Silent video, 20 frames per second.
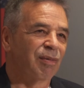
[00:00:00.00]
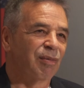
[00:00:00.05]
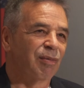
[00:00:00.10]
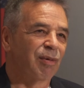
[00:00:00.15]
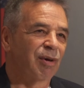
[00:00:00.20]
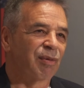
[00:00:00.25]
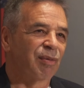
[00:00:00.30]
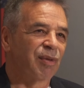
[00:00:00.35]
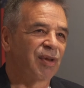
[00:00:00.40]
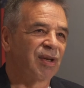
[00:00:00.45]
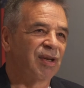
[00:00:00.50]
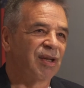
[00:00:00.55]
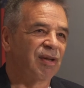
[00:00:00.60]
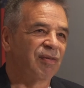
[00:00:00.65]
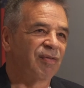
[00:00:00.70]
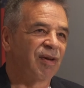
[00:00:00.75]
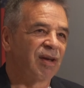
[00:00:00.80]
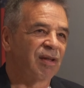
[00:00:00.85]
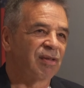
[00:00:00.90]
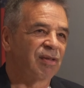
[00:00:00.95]
working with the
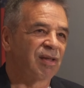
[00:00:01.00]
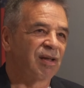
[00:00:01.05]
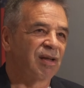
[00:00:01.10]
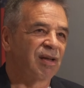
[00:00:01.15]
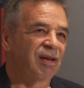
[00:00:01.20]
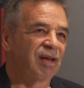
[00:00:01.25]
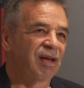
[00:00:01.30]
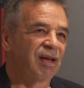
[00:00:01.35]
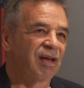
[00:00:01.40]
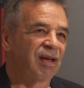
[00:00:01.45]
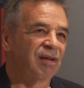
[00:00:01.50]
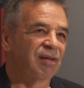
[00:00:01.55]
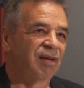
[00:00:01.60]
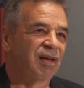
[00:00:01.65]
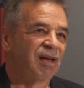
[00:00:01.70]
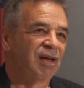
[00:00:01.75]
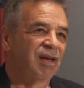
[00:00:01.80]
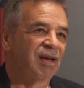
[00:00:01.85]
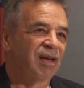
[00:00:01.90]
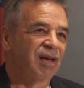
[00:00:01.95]
defense and
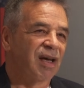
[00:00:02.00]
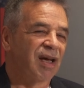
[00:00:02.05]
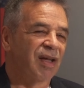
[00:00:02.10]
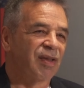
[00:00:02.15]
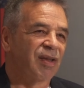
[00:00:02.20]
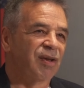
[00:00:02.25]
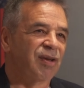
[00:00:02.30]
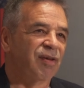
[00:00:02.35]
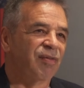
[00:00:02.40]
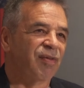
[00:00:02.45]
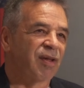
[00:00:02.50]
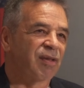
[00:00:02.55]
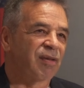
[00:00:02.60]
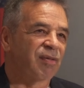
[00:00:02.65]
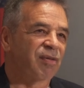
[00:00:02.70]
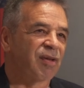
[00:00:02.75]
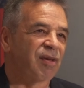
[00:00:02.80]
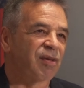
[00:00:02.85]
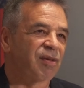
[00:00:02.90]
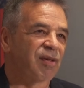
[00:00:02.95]
and the
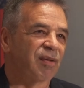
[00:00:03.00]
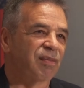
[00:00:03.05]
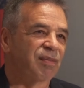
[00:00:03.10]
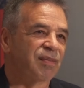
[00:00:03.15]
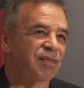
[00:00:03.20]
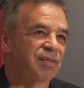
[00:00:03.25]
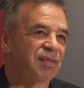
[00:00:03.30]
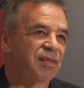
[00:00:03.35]
defensive system.